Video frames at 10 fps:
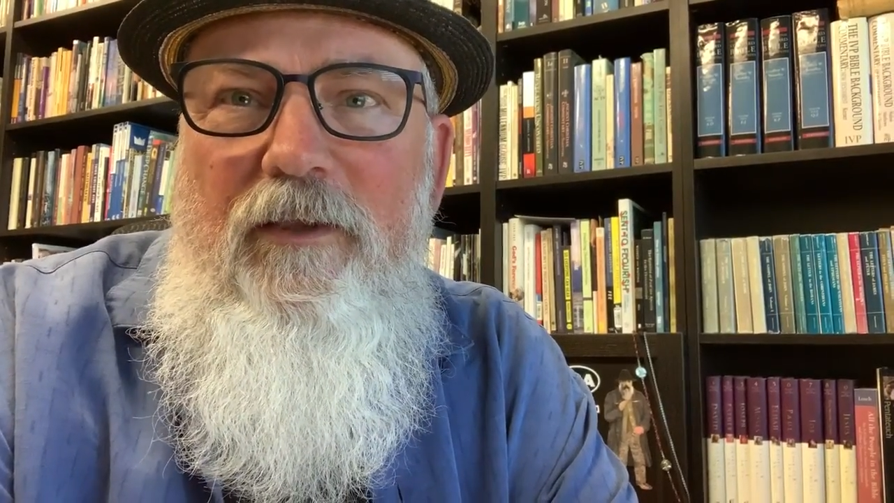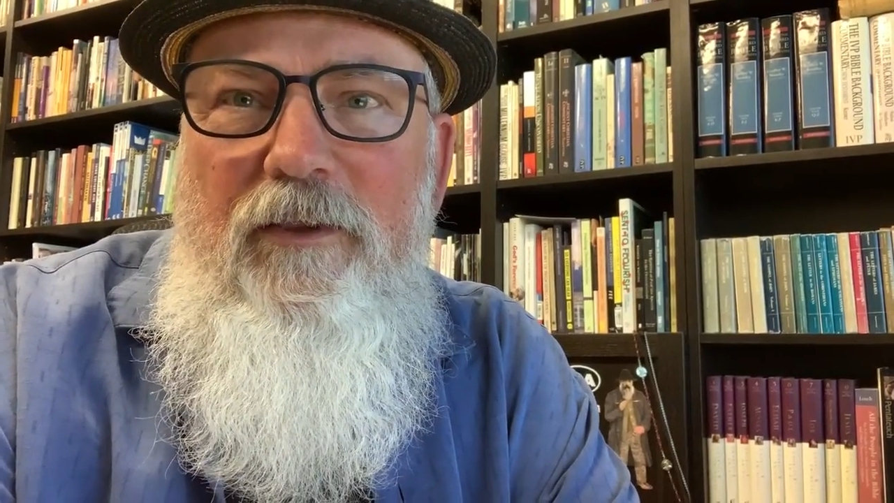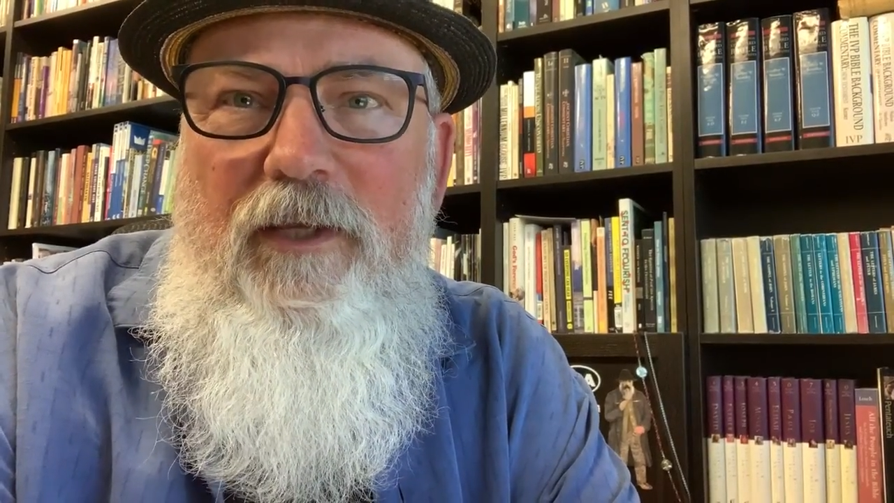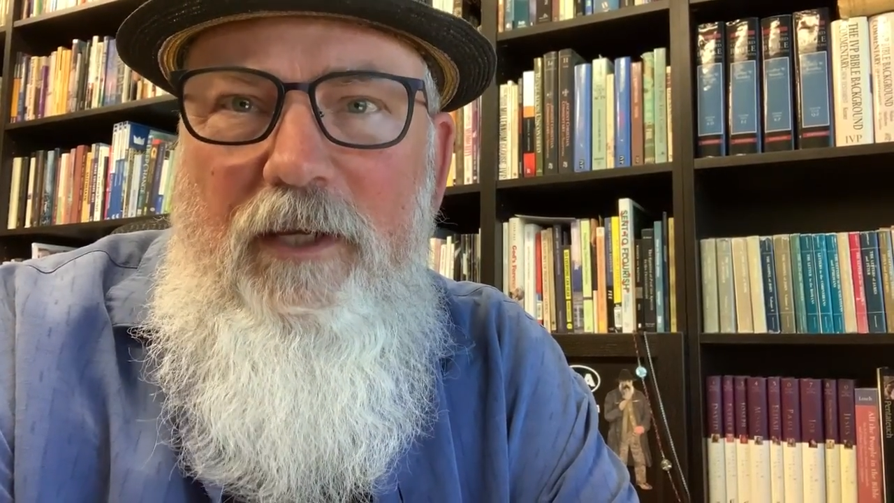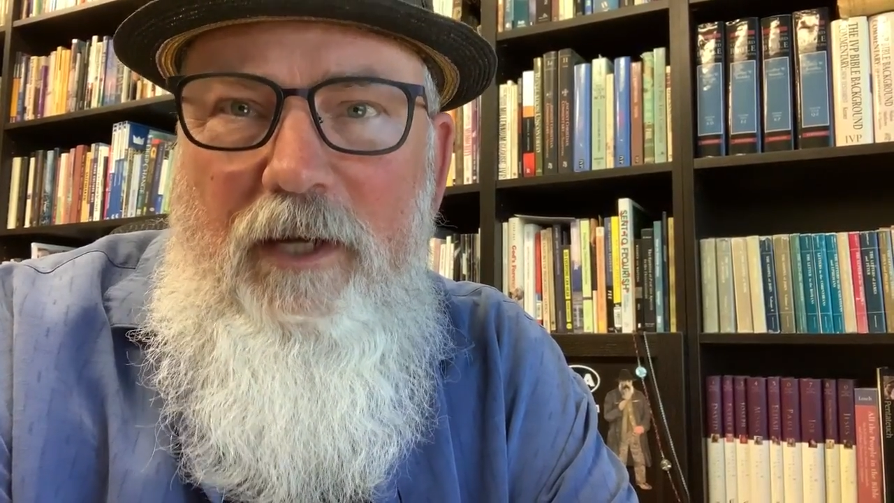
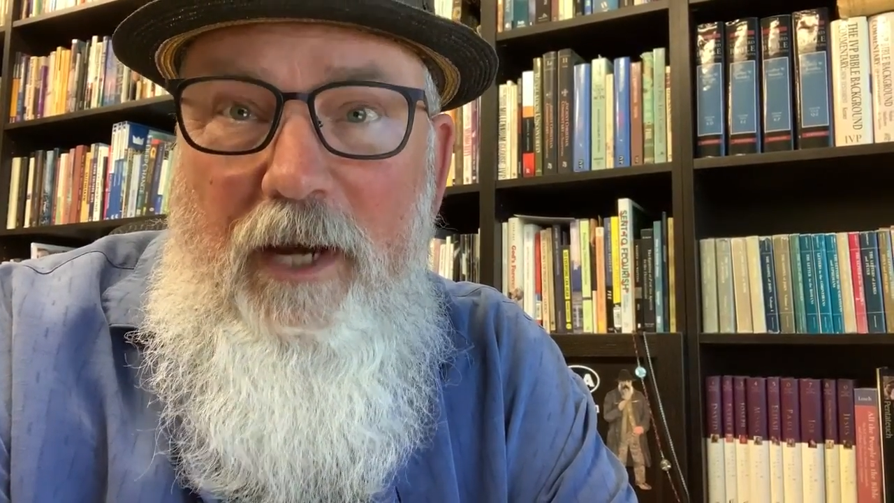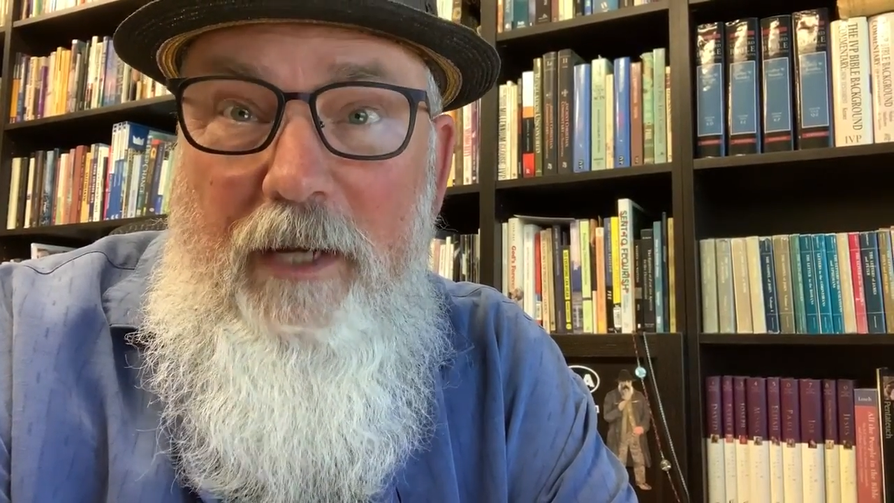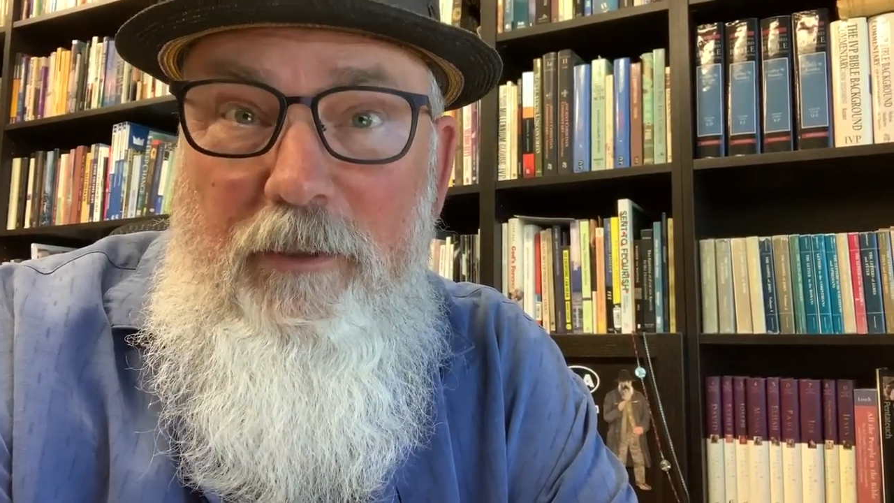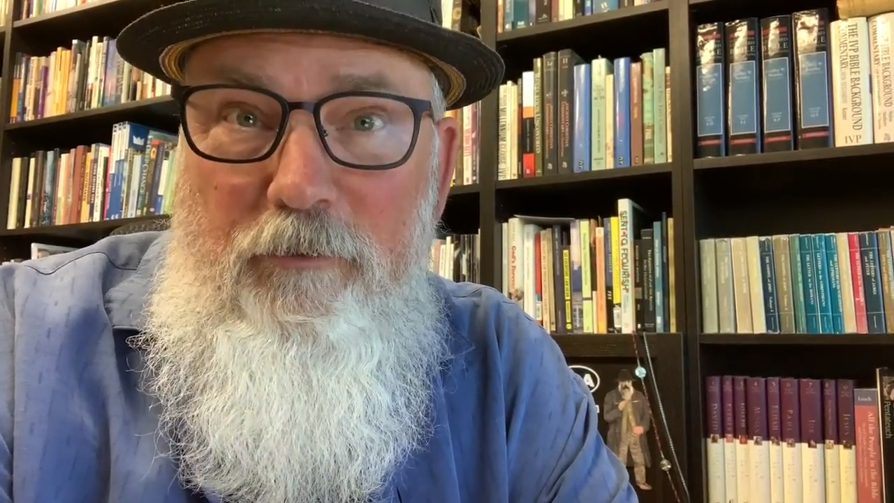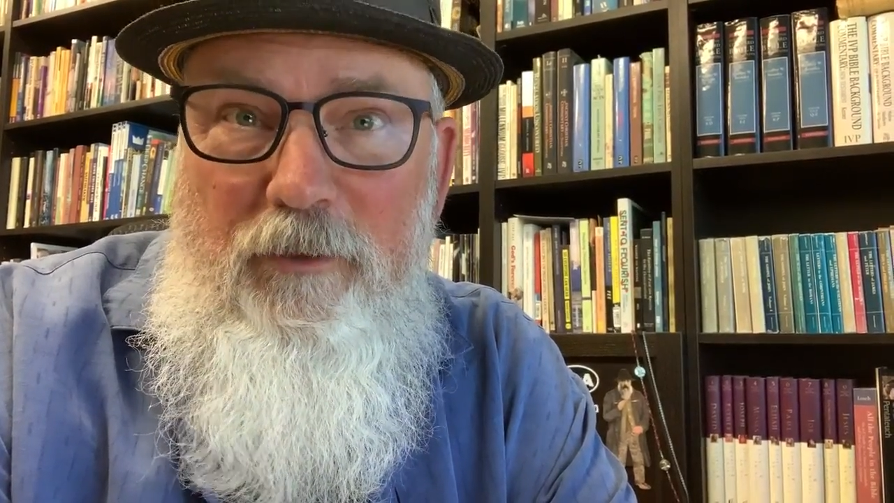that
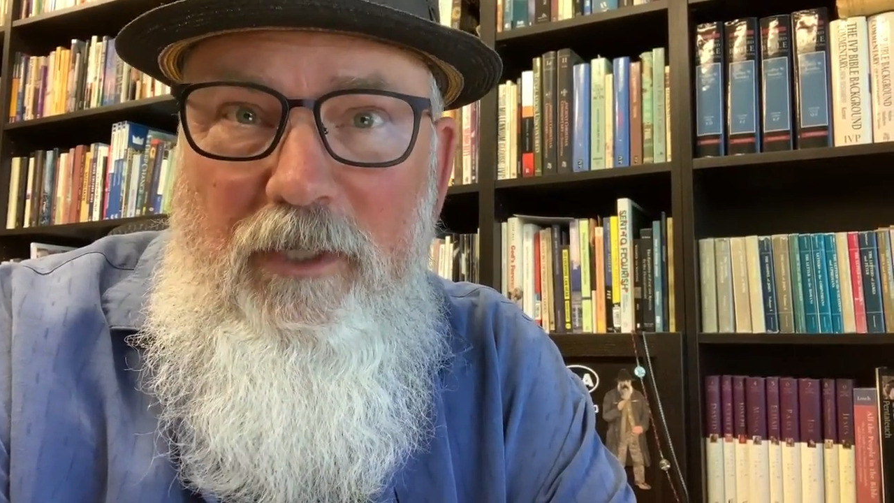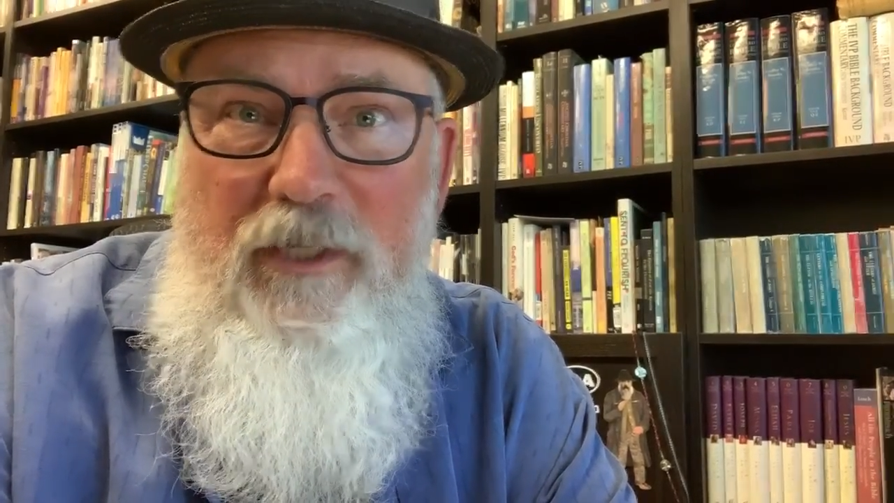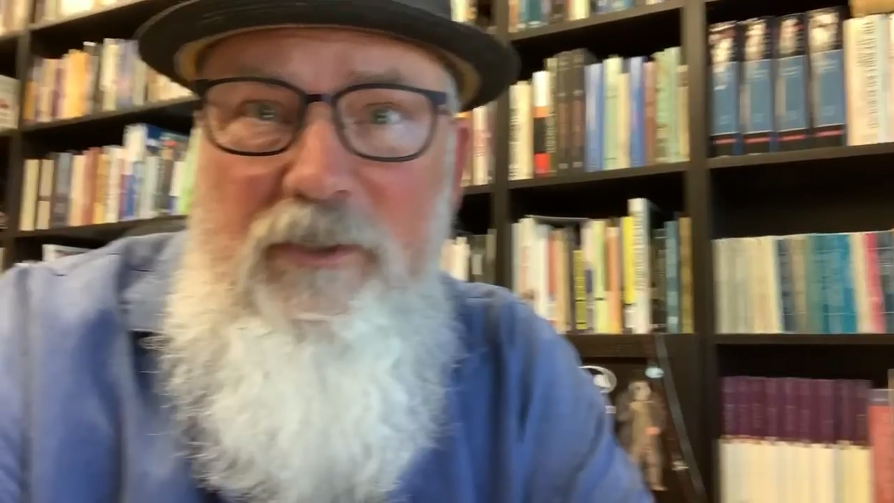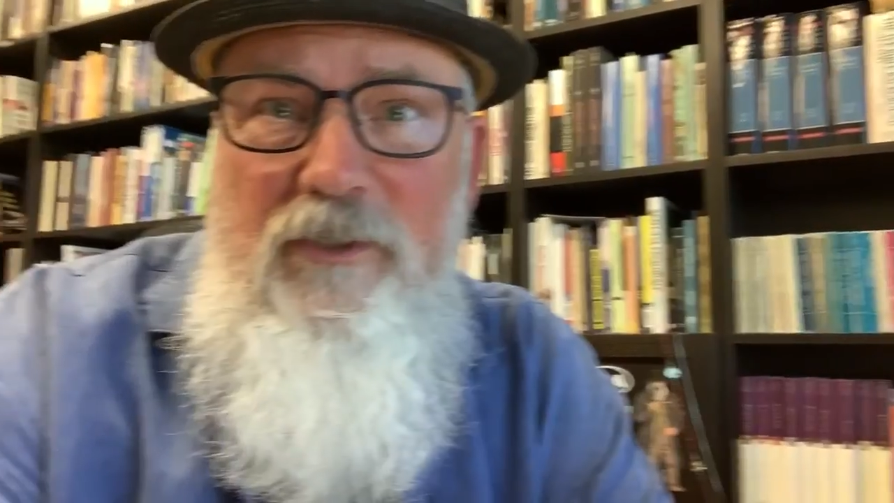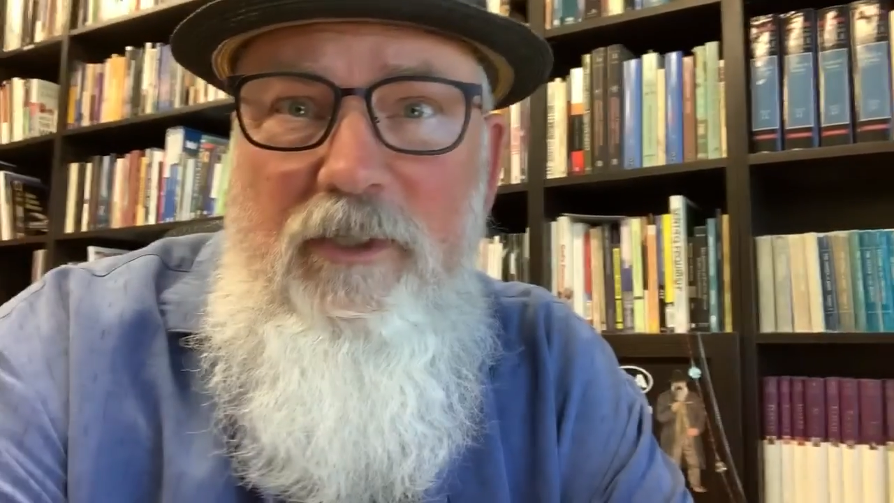God creates